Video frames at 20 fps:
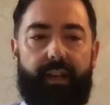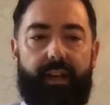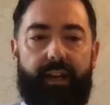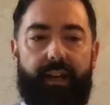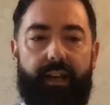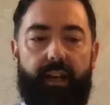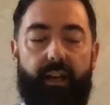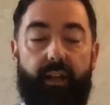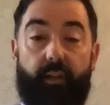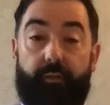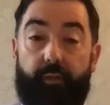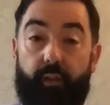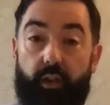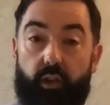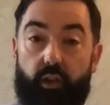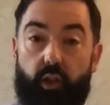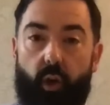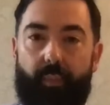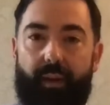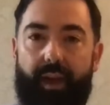And the
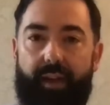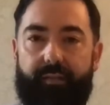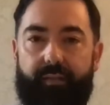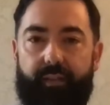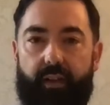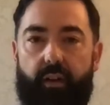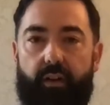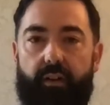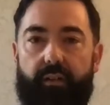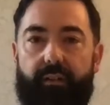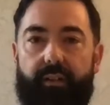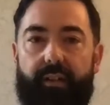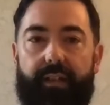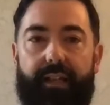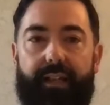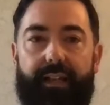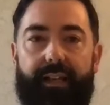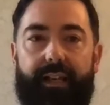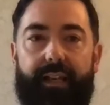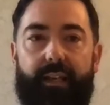first job I ever got,
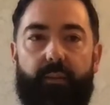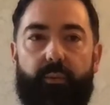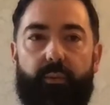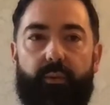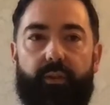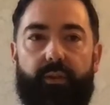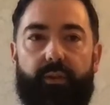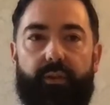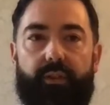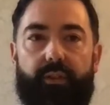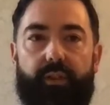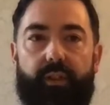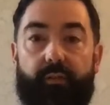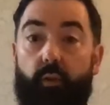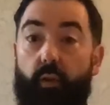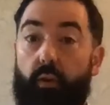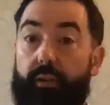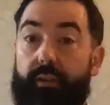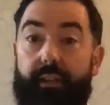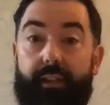it was, of
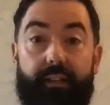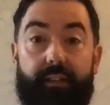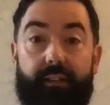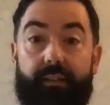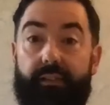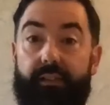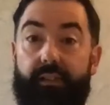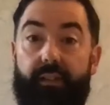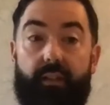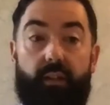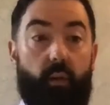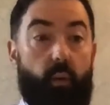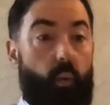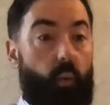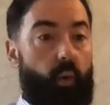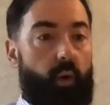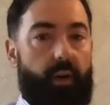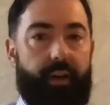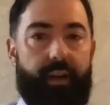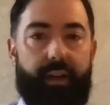all things,
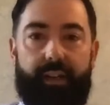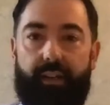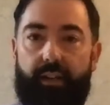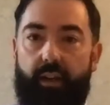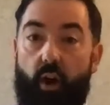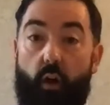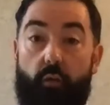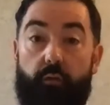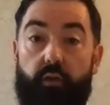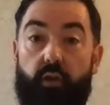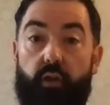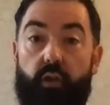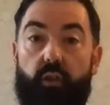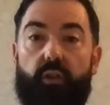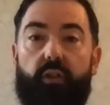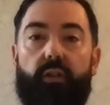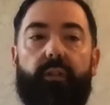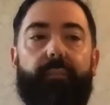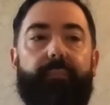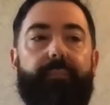working offshore,